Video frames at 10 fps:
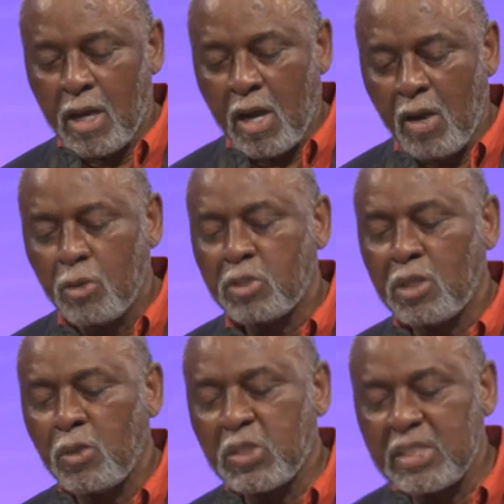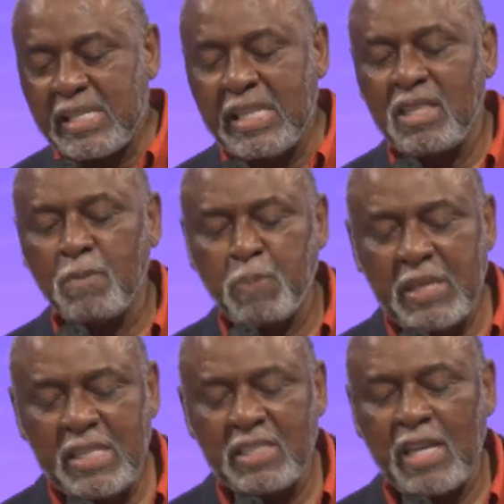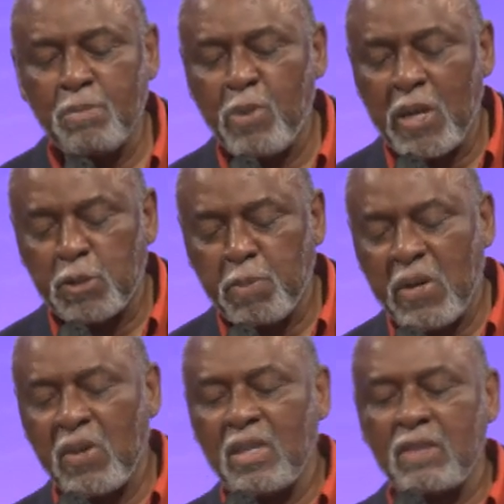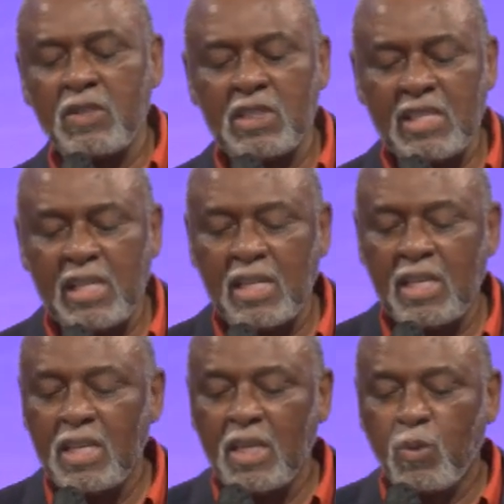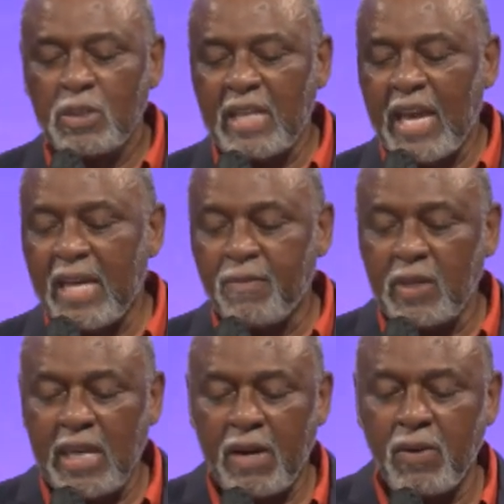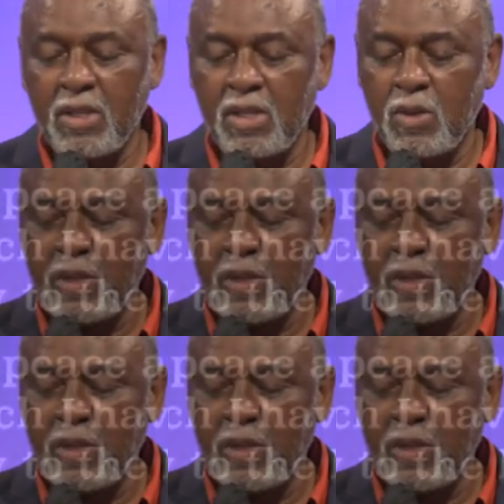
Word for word: Also seek the peace and prosperity of the city which I have carried you